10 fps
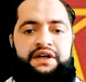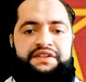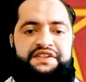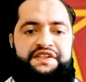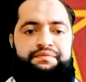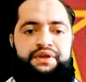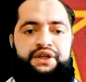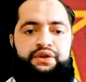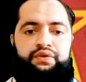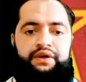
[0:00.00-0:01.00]
This is
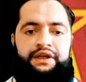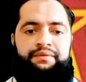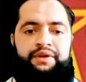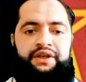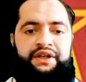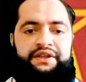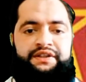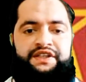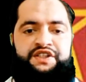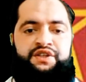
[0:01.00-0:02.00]
meant to eliminate
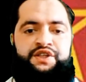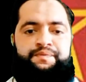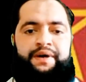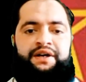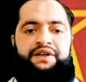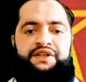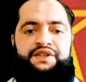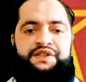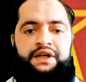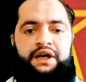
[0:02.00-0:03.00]
the
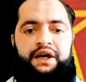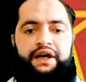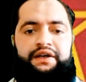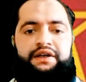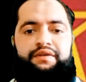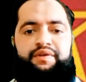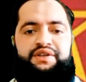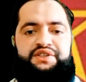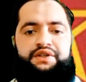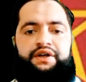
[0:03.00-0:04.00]
disparities in living
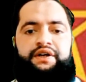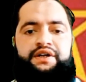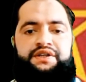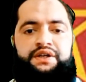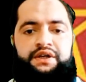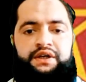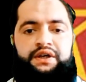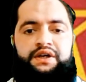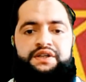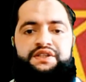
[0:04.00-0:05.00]
standards
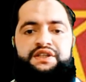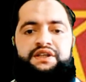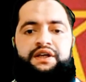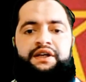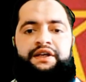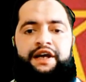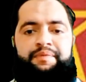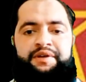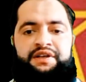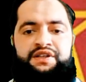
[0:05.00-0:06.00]
seen in
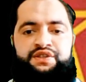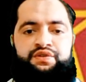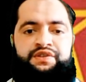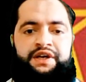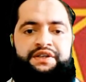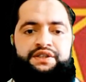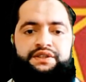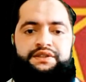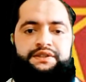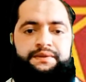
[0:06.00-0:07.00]
capitalist
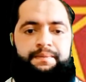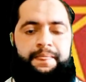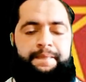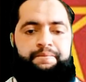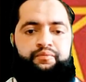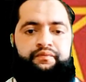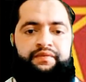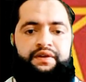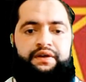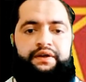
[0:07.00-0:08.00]
societies.
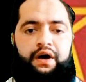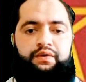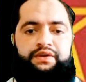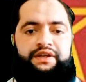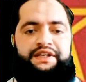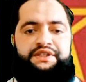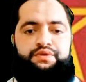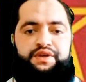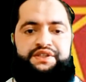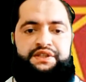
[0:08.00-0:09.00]
Now, the next
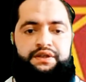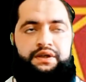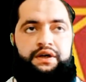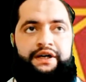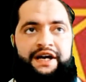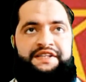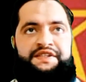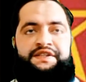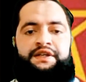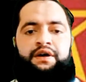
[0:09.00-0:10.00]
question arises
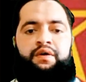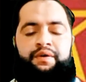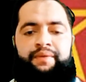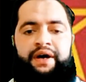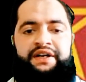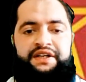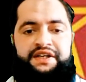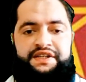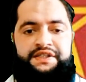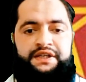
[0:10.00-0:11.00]
in our mind
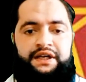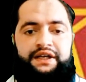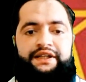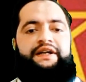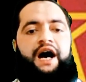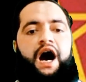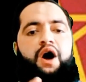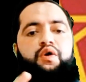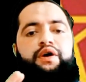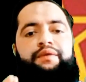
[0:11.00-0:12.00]
is that
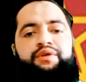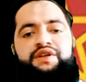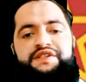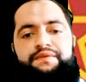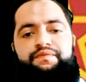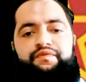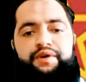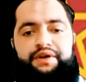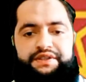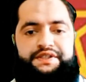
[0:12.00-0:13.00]
how communism
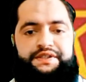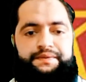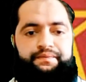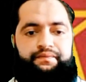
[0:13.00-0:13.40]
works.